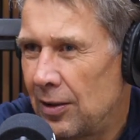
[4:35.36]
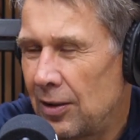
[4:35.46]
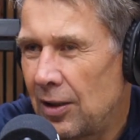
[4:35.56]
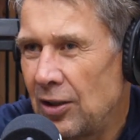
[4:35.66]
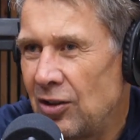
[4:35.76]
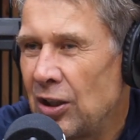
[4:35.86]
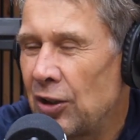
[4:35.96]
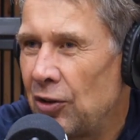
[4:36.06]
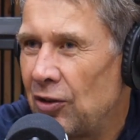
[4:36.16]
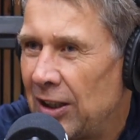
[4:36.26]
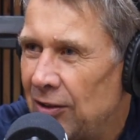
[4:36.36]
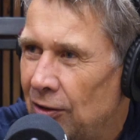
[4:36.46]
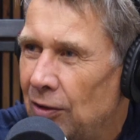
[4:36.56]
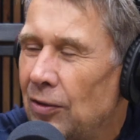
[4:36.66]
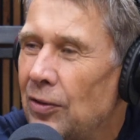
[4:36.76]
IT architects
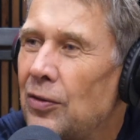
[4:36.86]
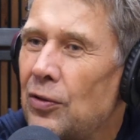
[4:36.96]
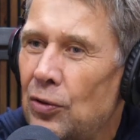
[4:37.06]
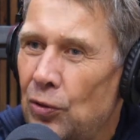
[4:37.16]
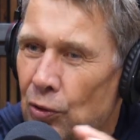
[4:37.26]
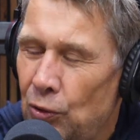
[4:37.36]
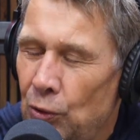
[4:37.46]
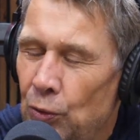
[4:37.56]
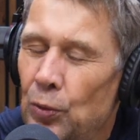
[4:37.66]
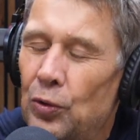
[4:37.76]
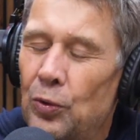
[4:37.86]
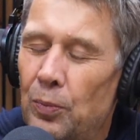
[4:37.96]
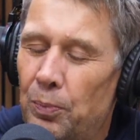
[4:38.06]
to